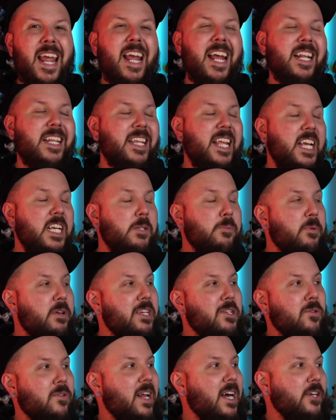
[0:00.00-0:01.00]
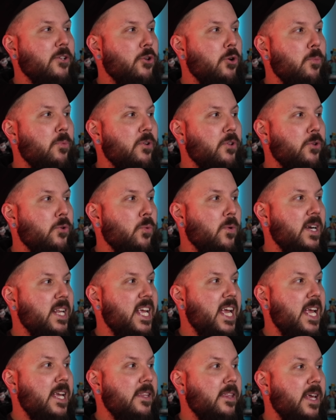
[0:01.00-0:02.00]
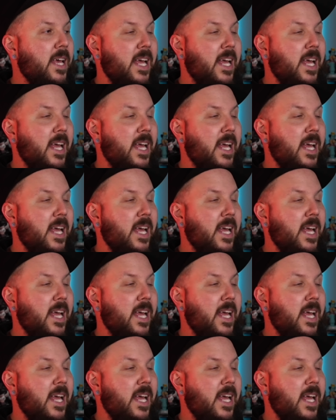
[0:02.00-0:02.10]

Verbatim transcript: It takes place on October the 28th,